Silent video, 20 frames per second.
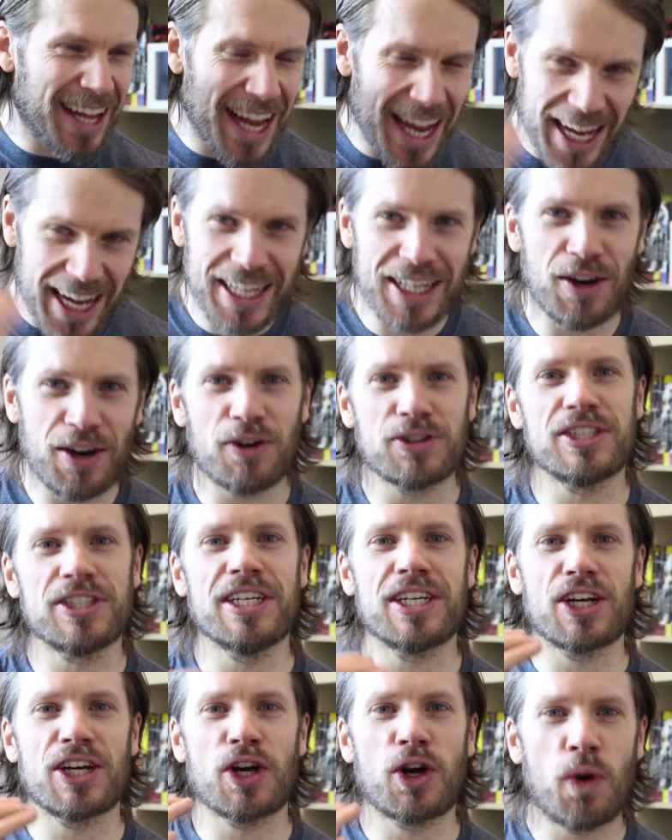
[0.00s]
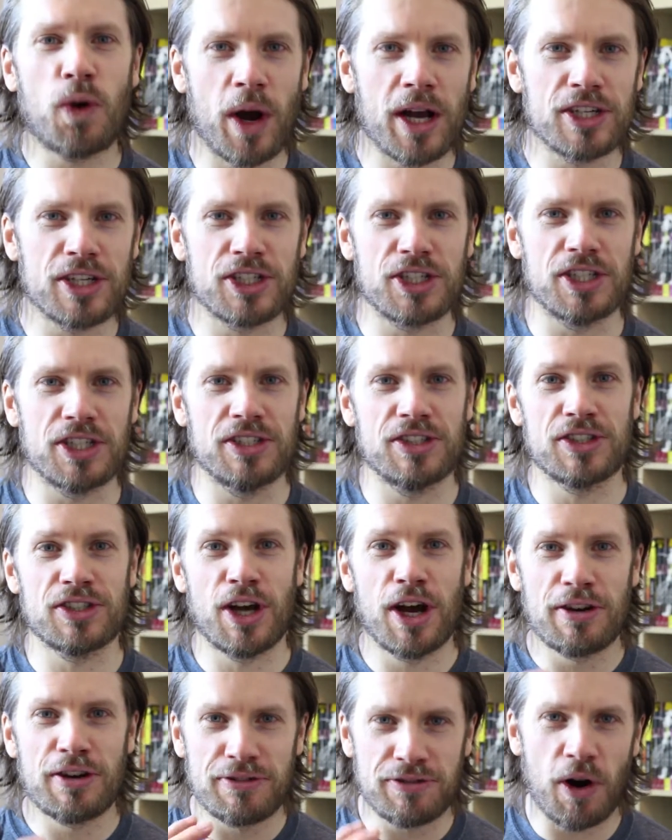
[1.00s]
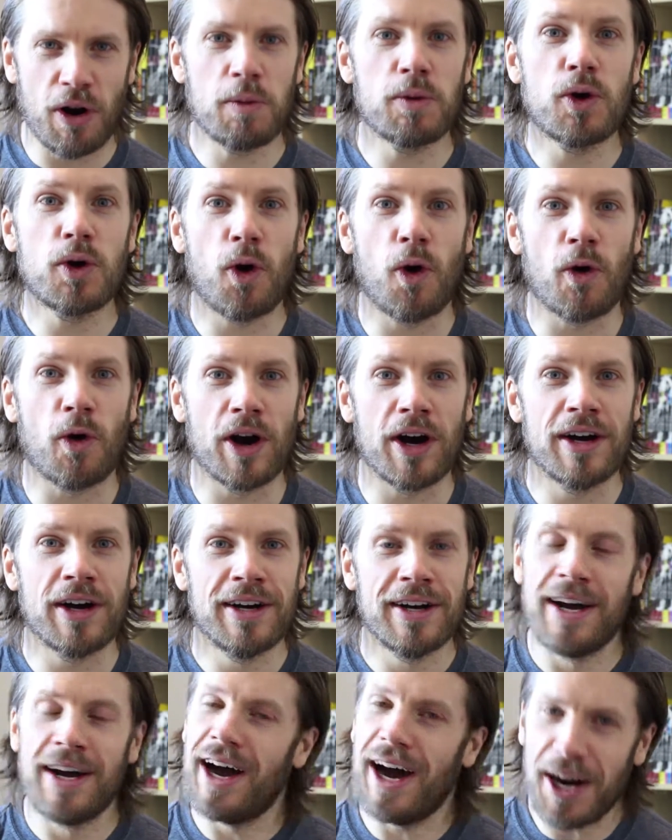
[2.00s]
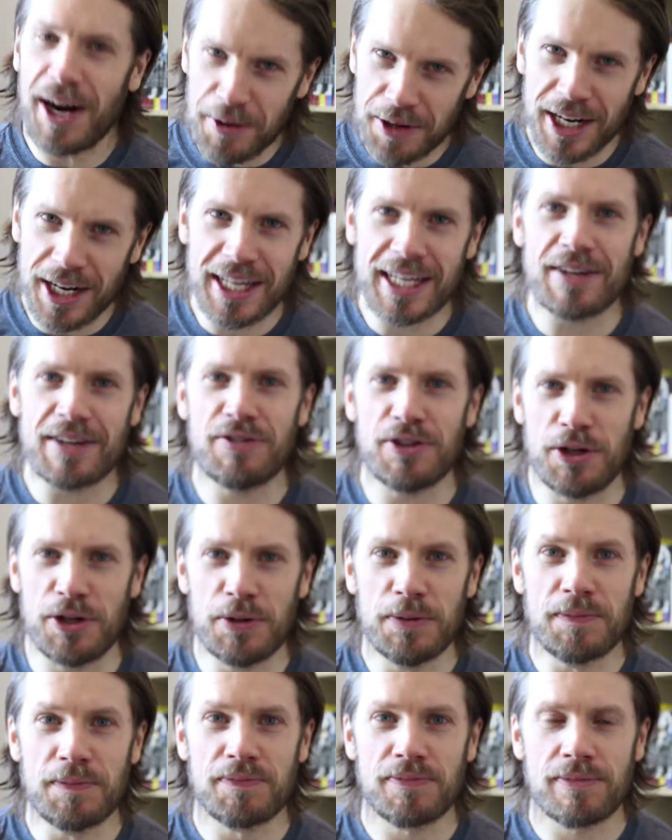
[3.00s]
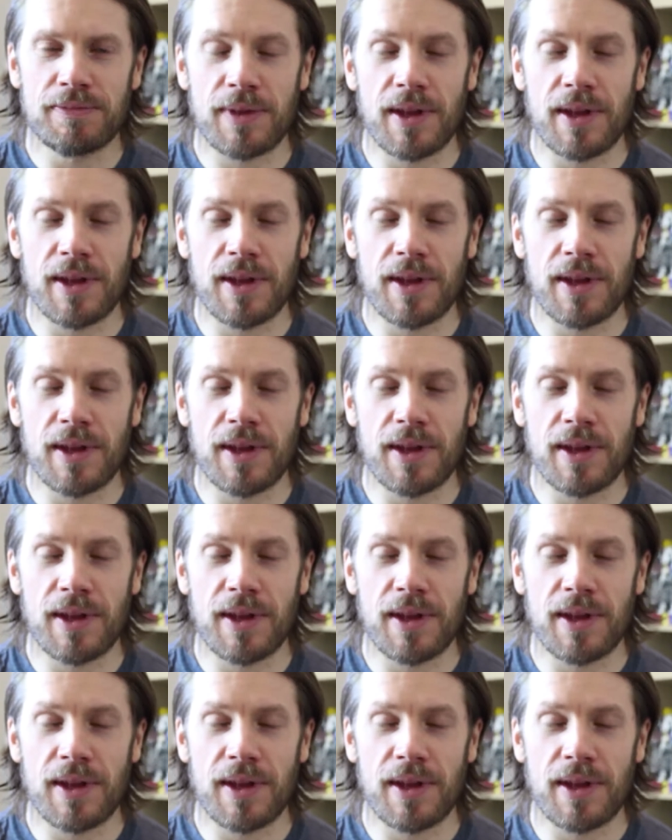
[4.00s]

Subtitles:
idiotic questions from Quora, and I'm going to give you